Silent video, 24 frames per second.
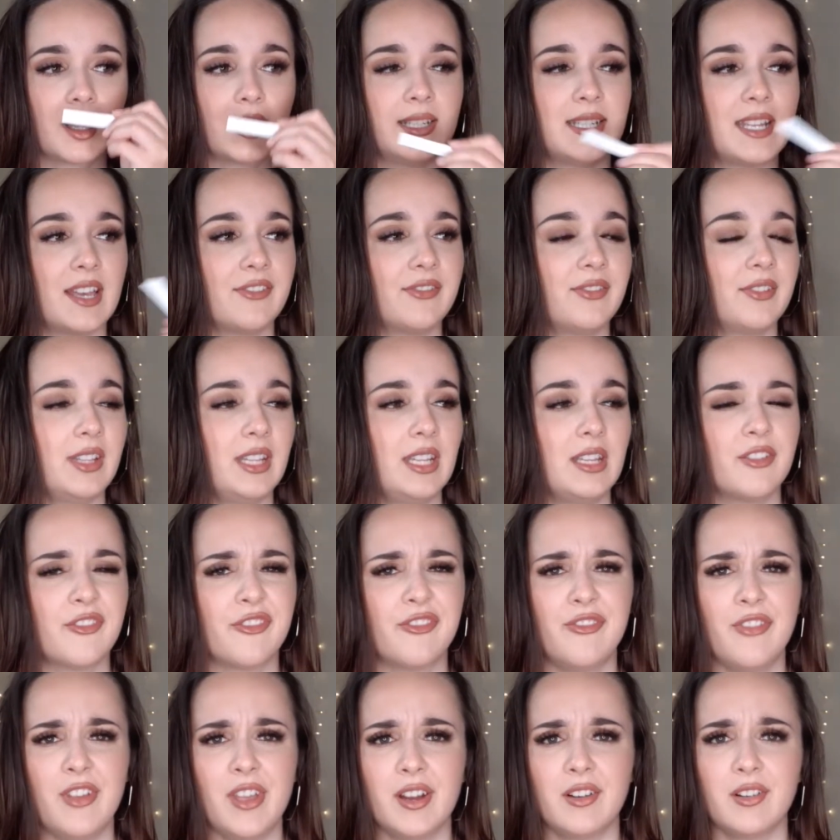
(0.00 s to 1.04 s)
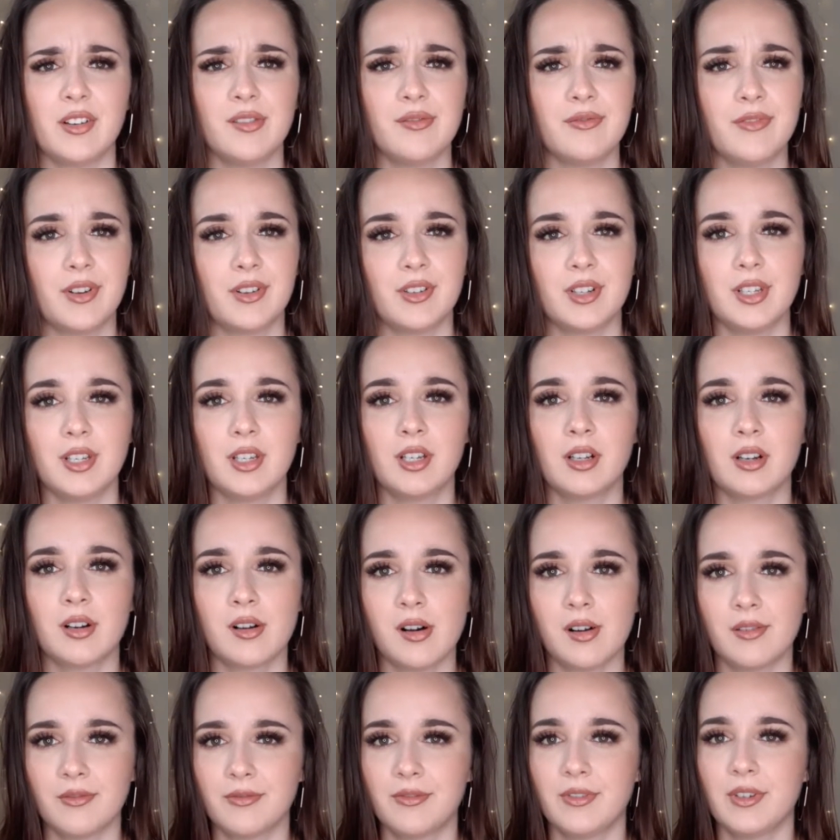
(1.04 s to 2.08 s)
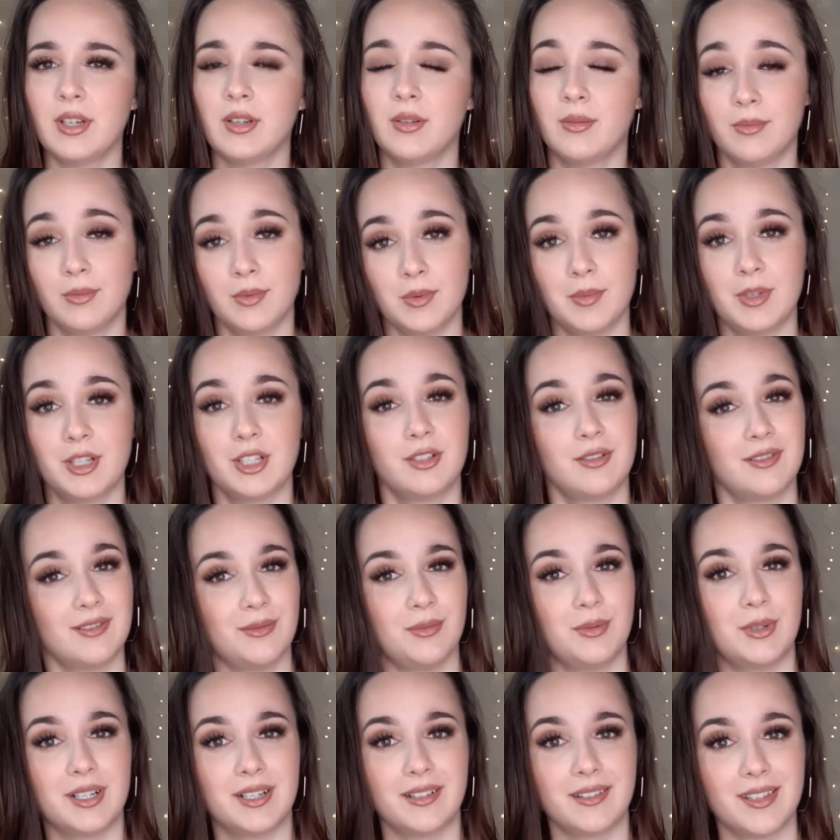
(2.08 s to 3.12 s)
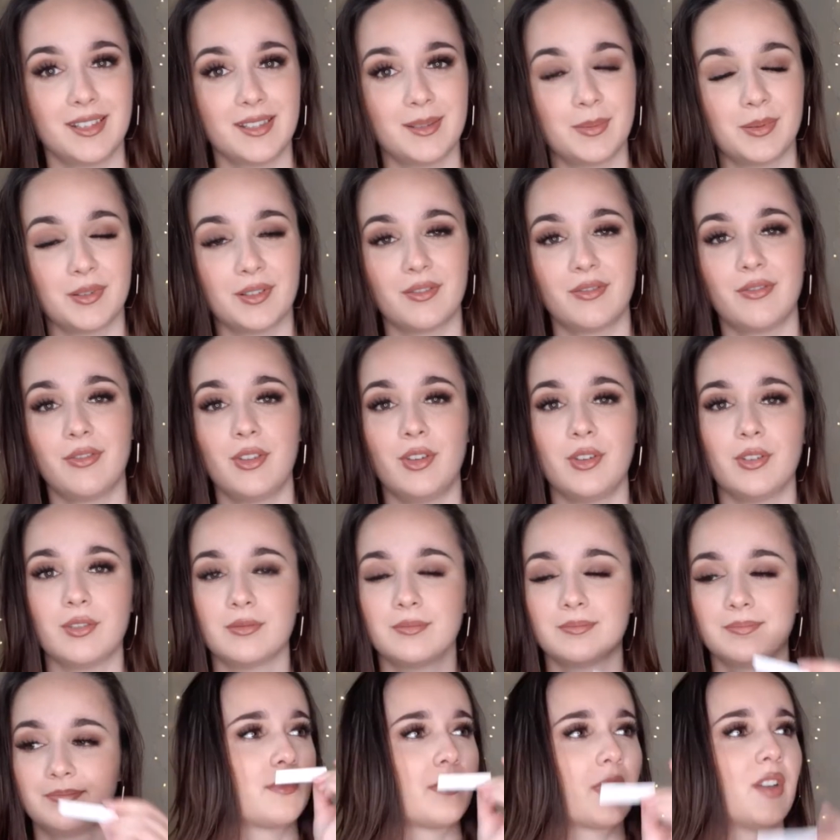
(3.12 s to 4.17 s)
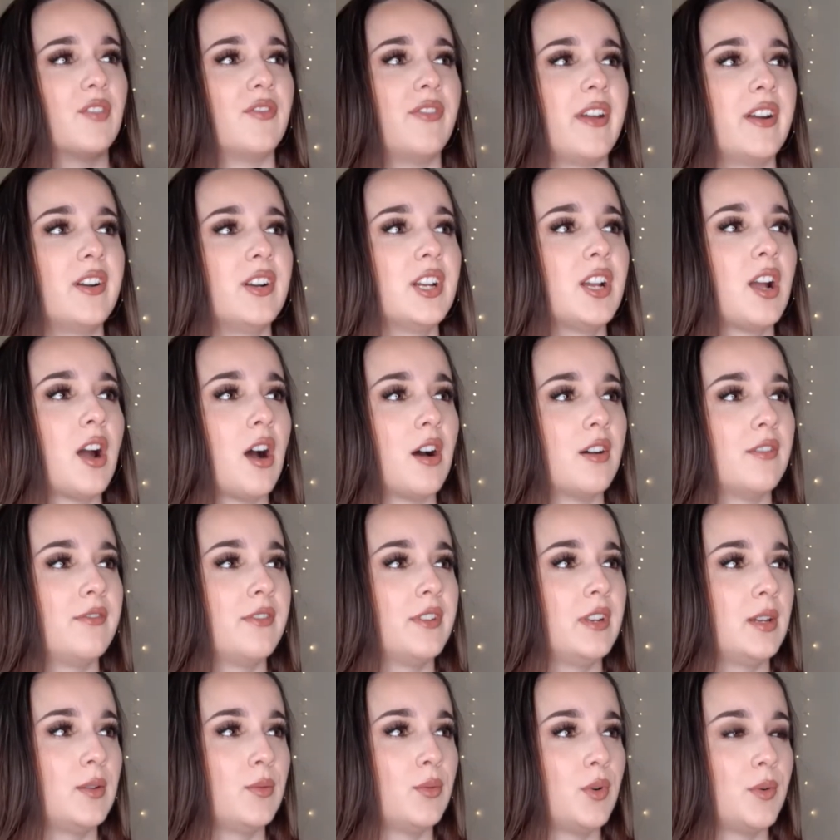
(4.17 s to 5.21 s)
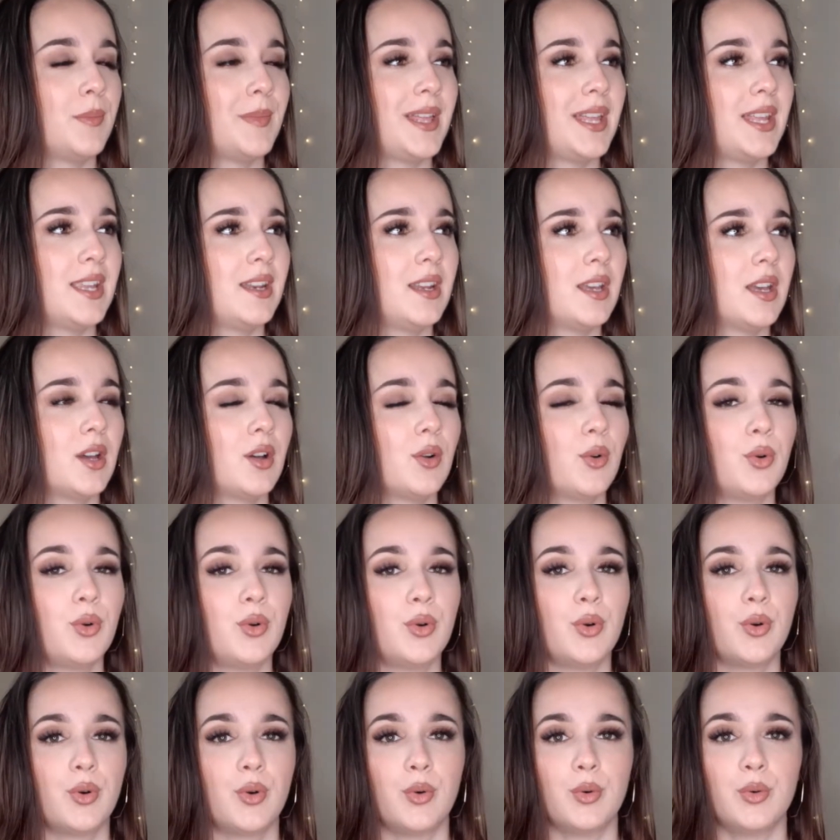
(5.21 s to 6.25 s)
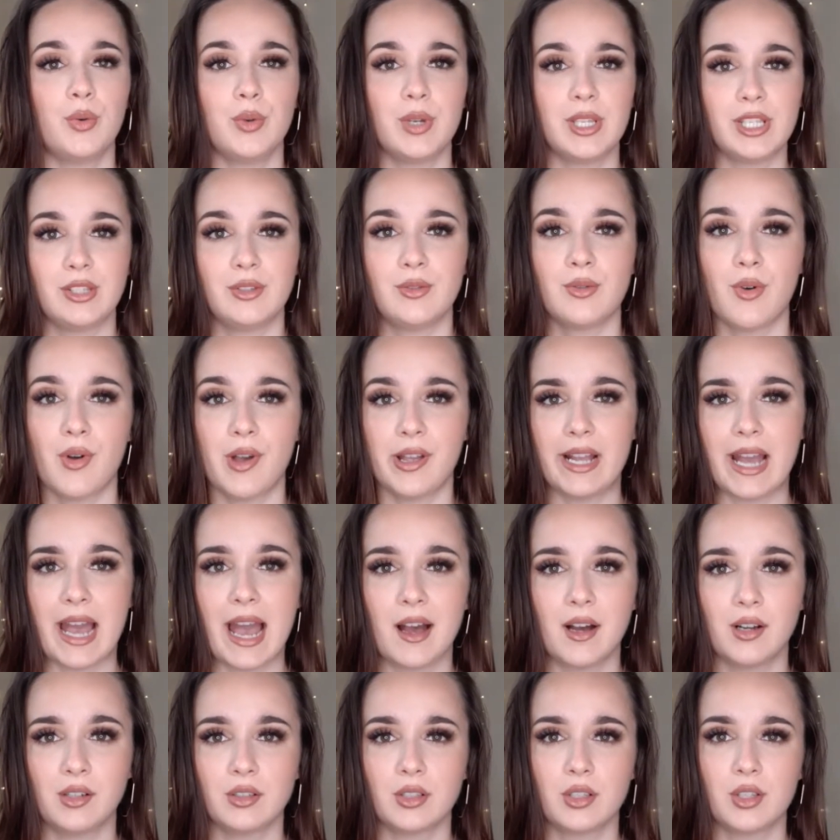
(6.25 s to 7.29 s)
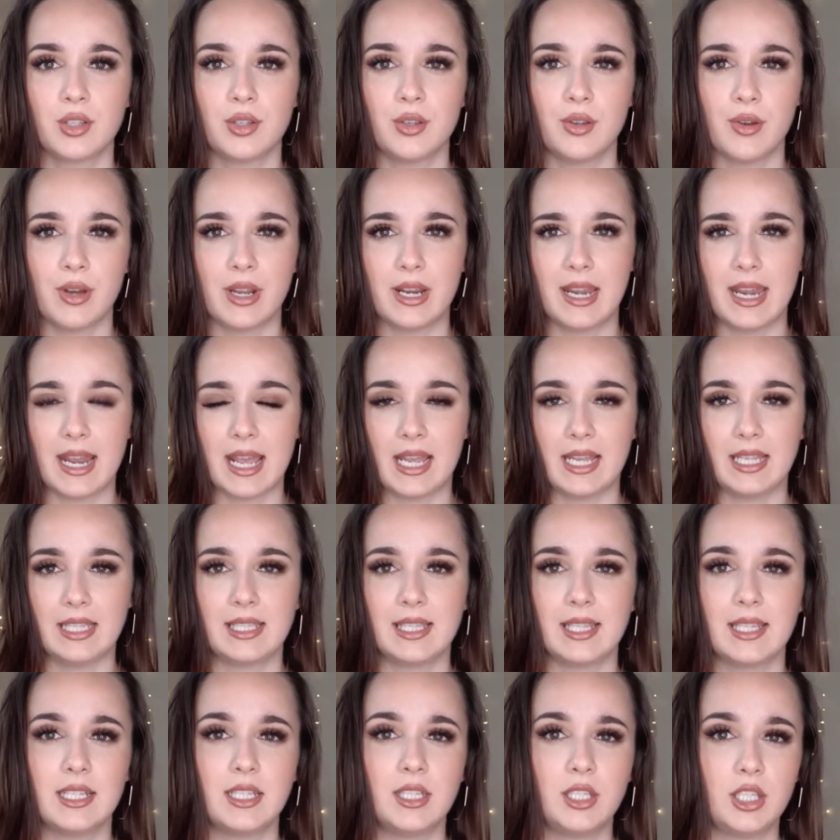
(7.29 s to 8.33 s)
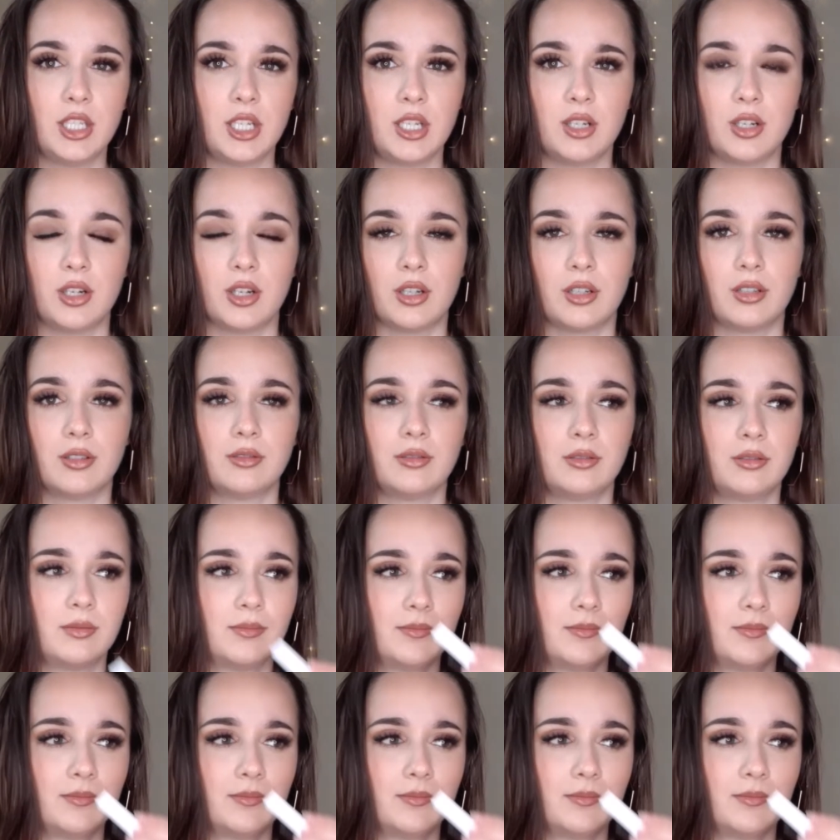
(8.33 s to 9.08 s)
Definitely a very, very confident woman should wear this perfume. A very confident woman who is going out to a nice dinner.